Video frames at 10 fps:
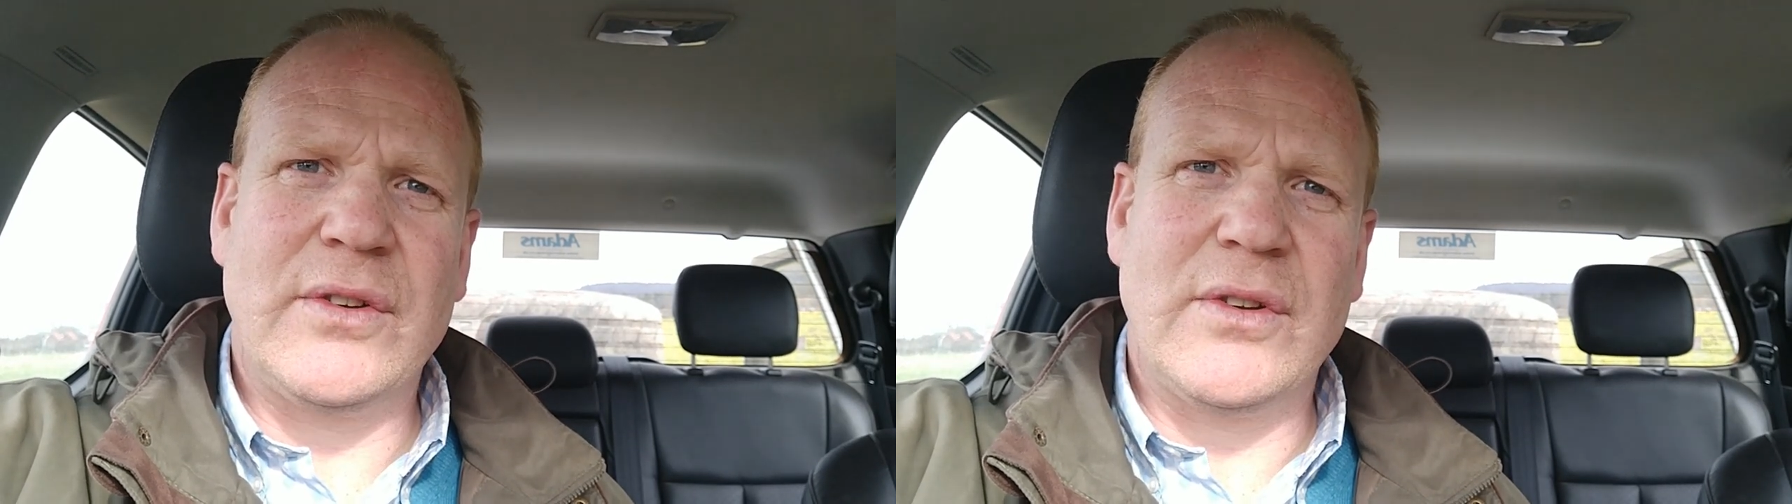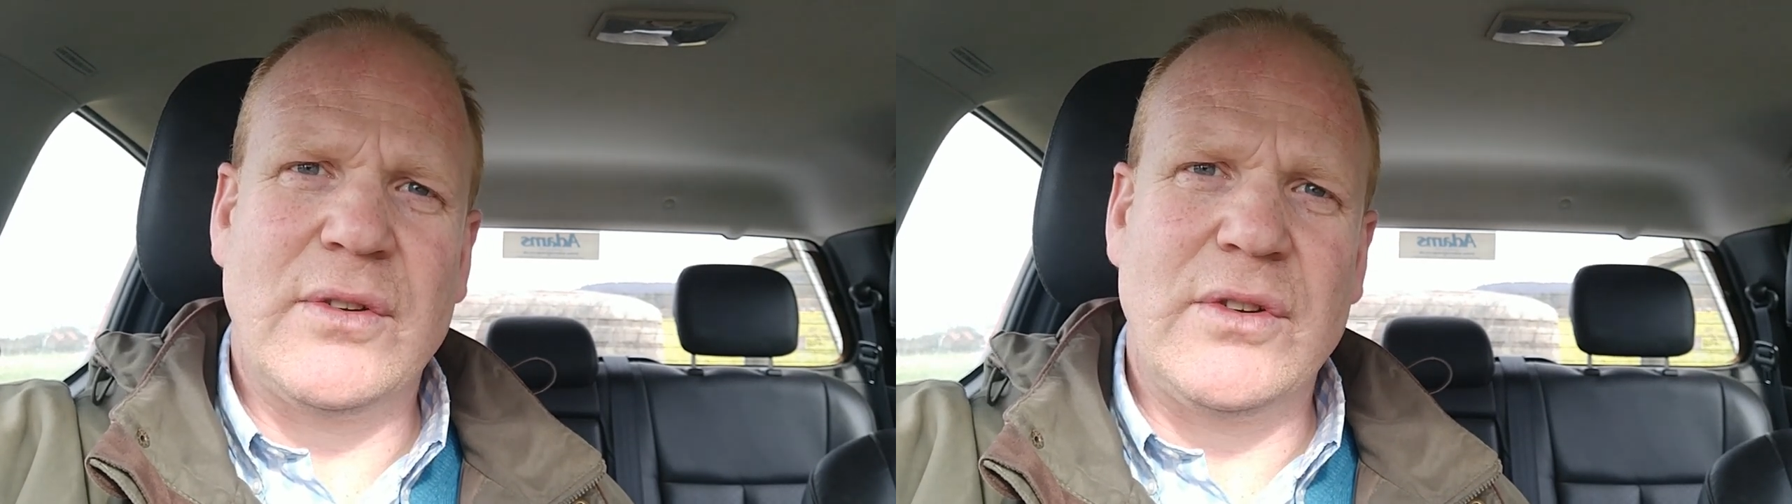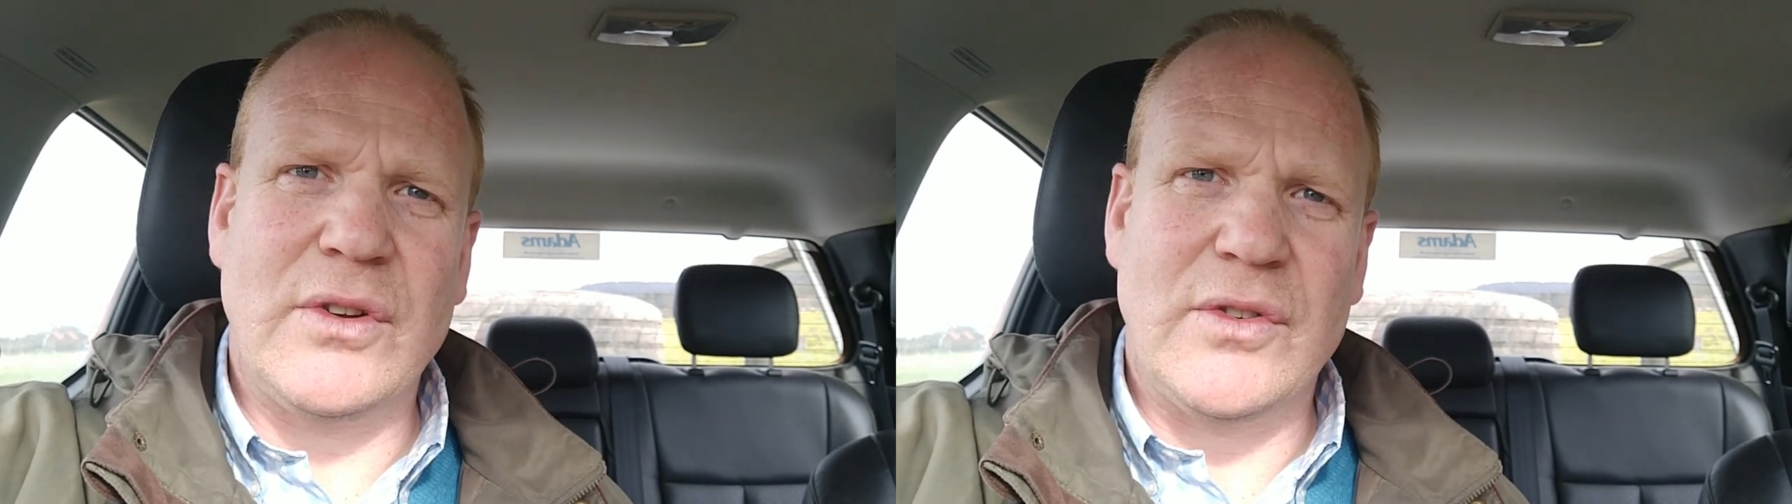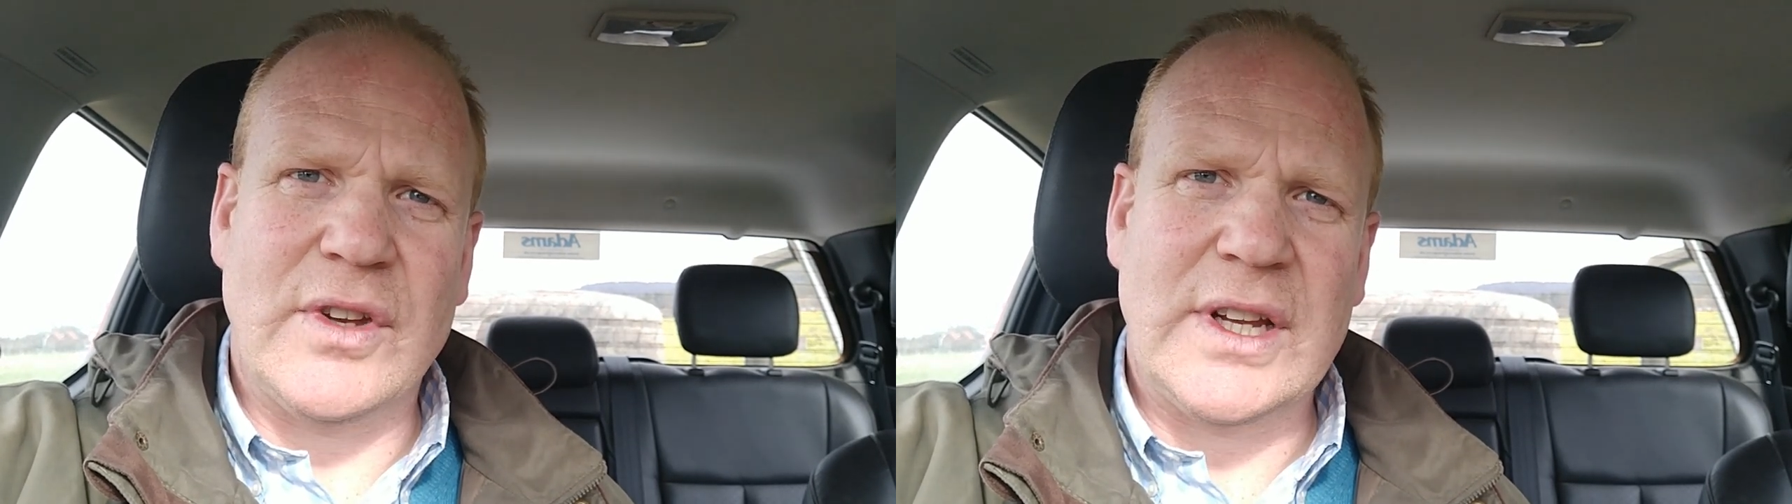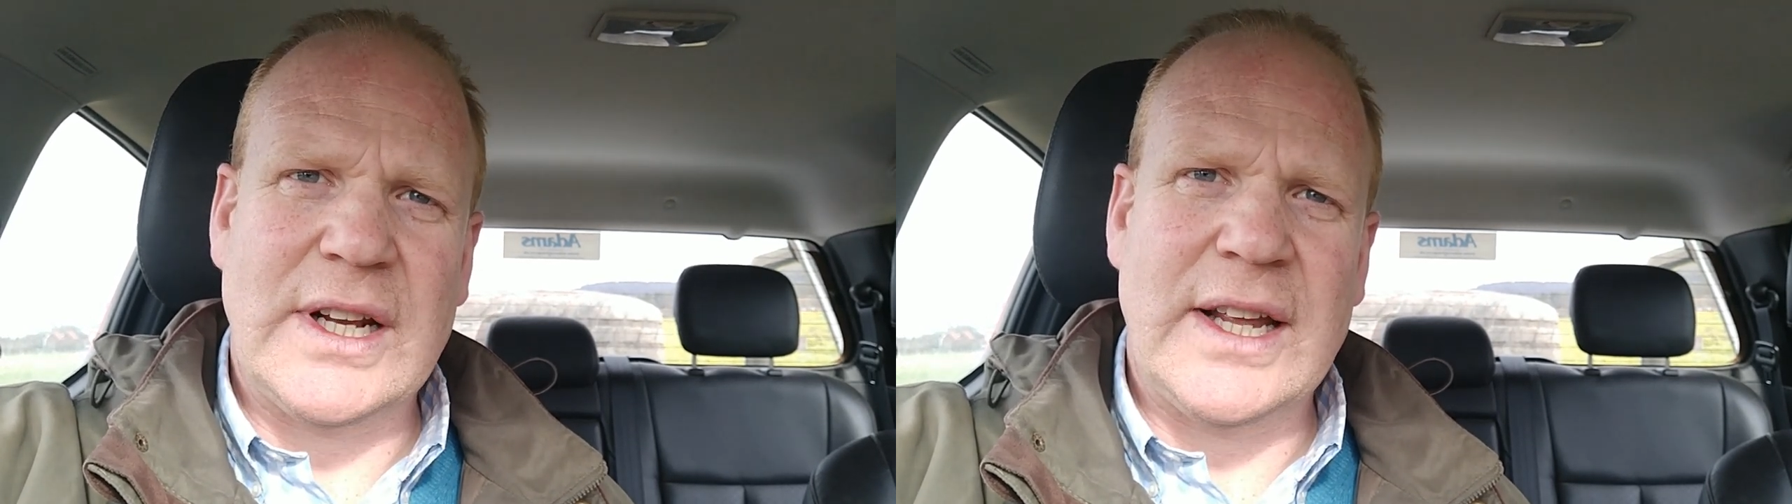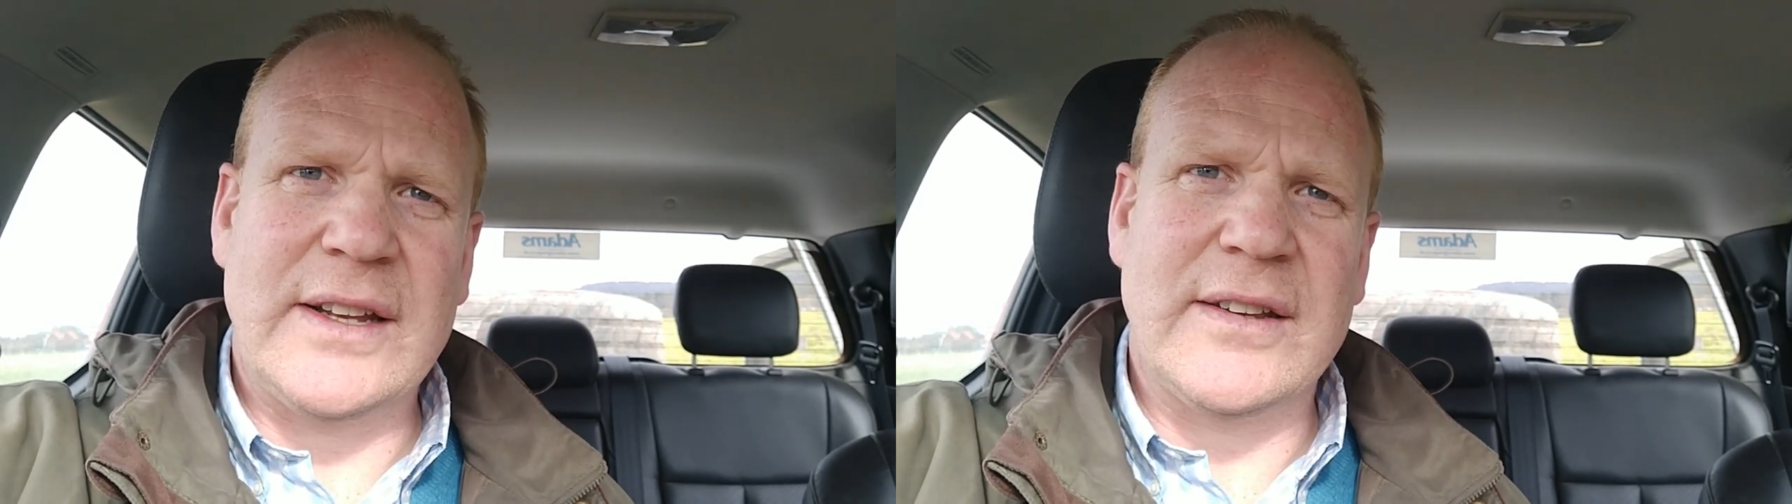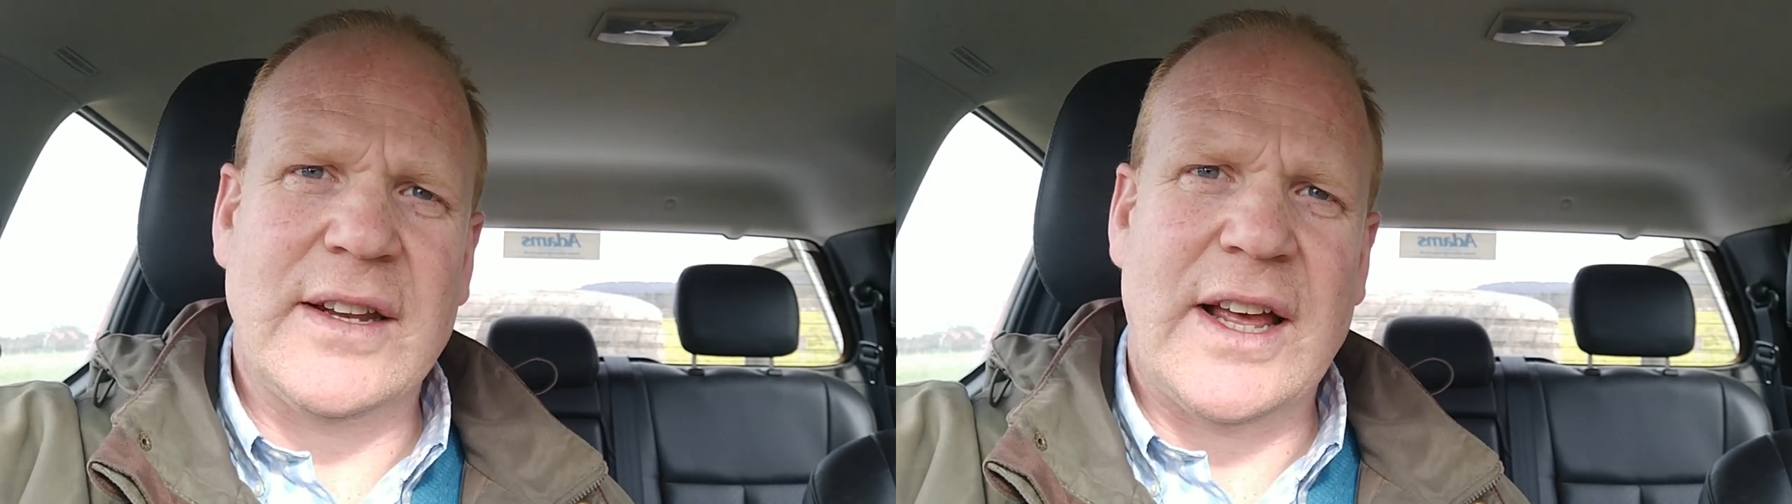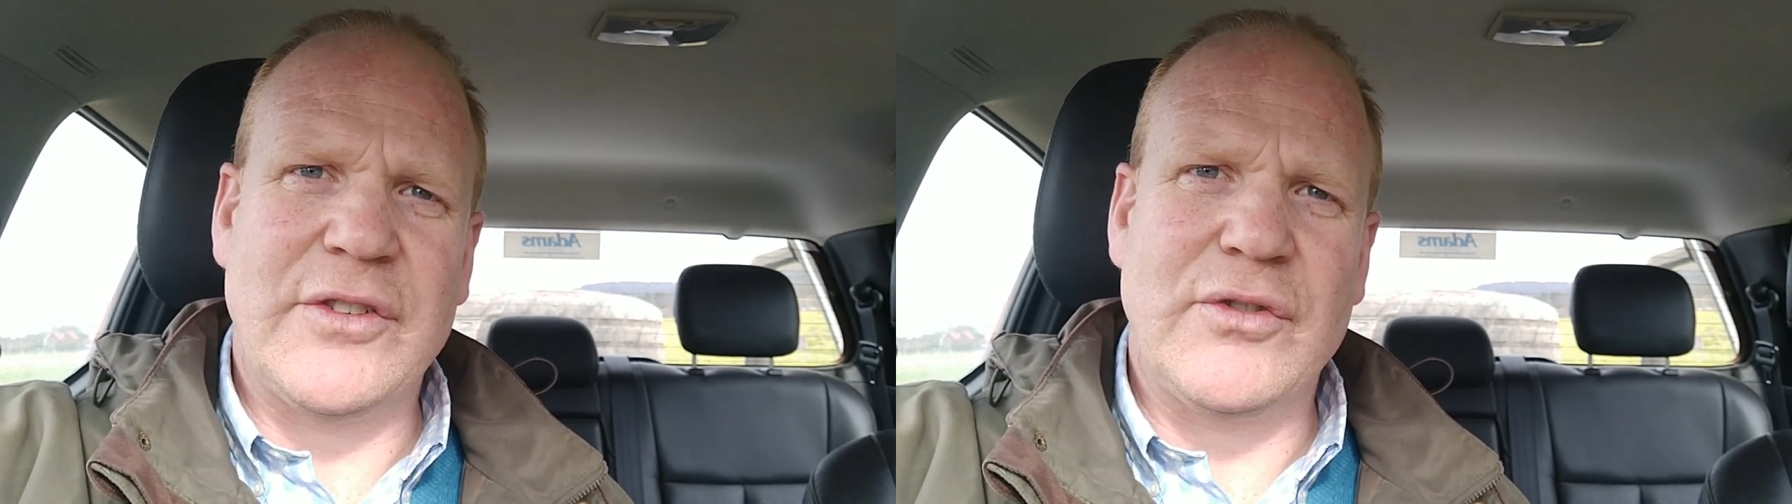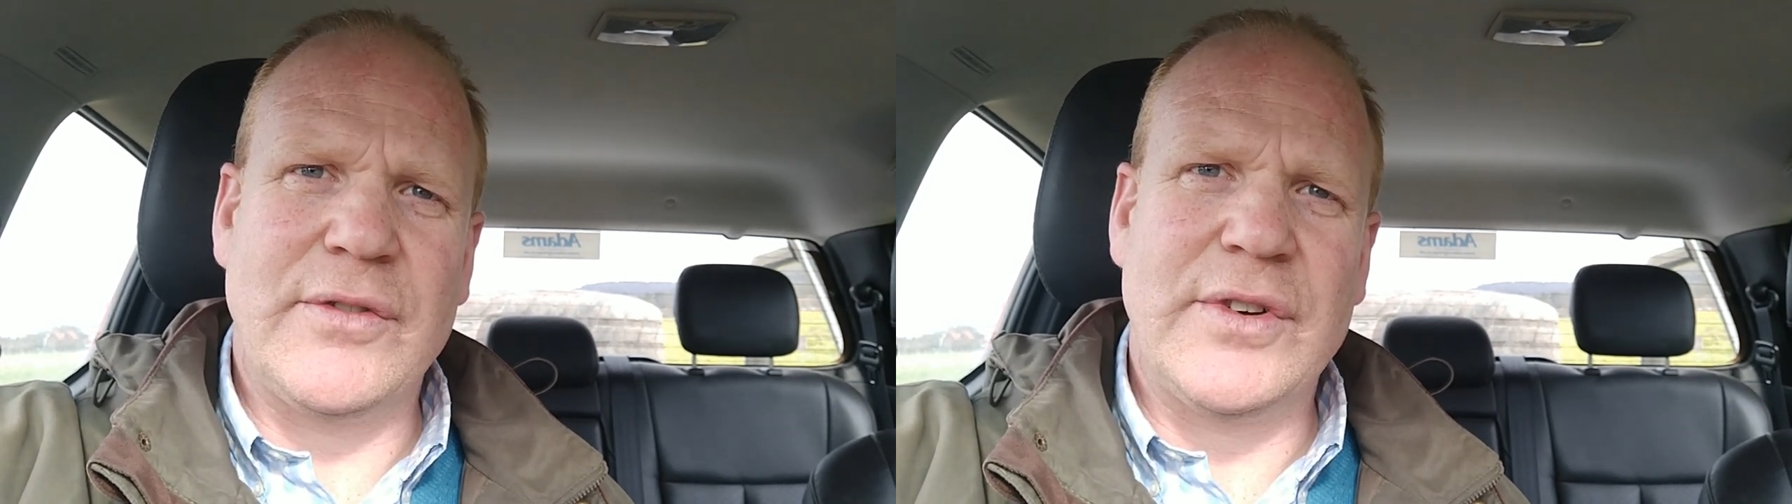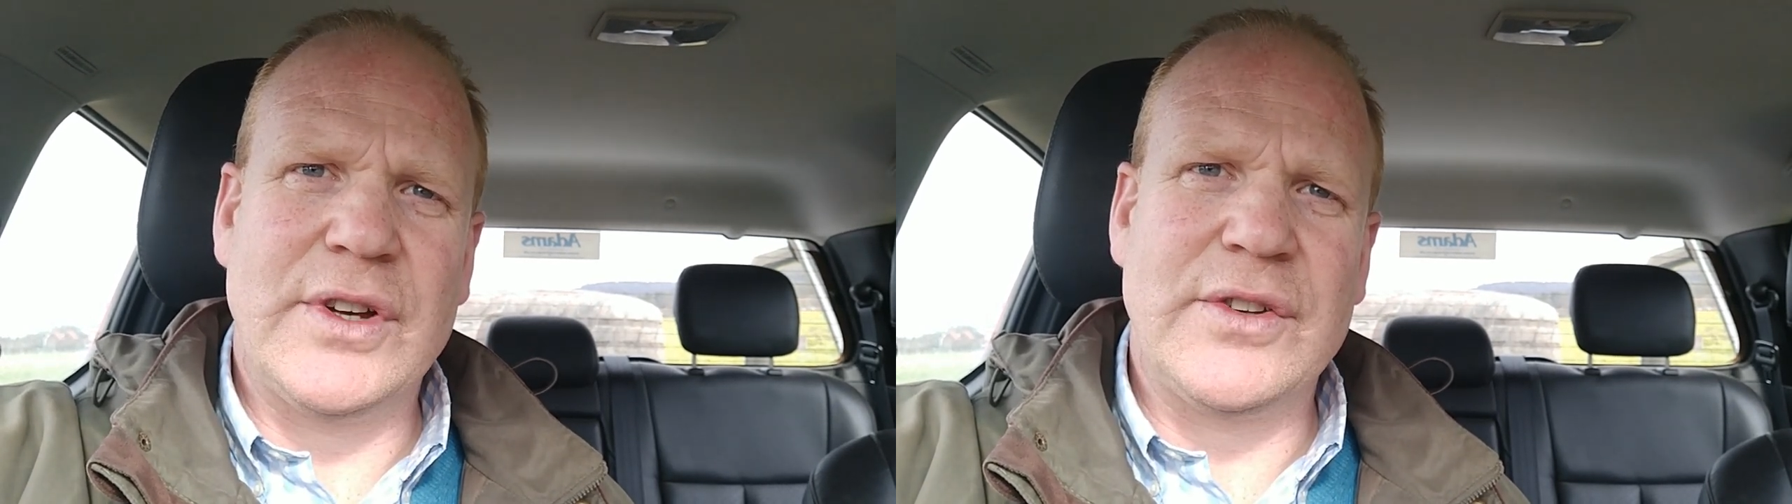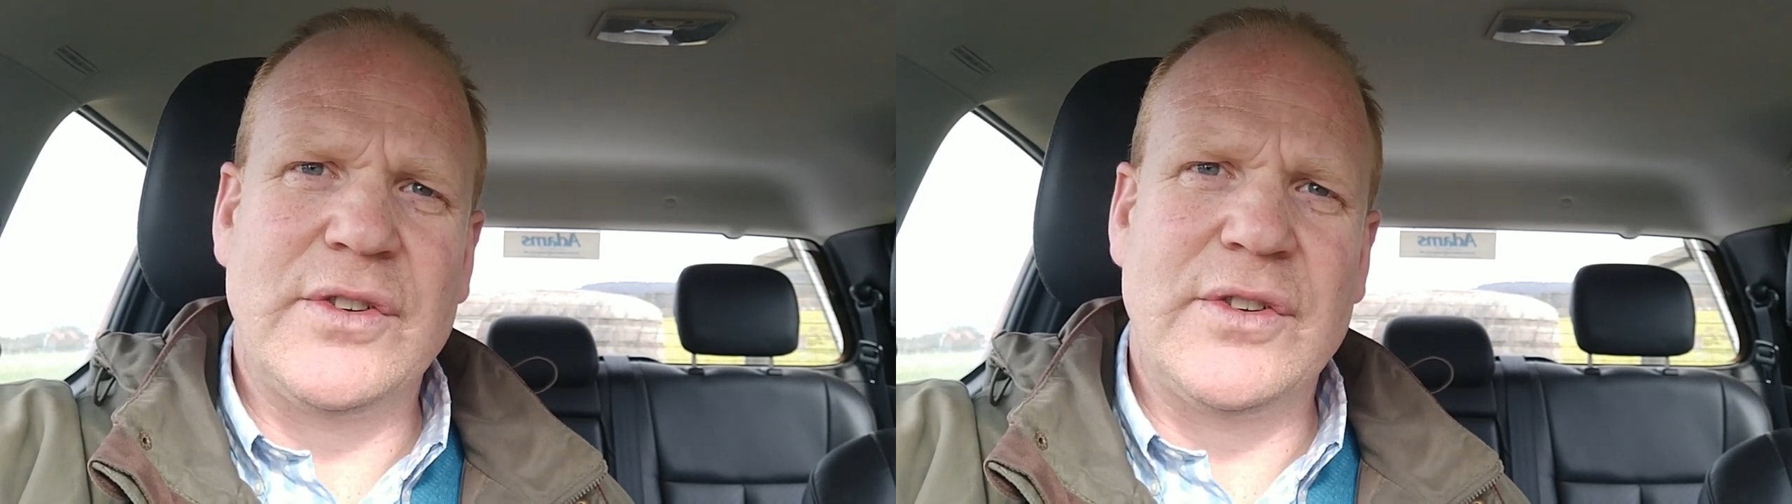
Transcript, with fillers: uh, using a Claydon and revert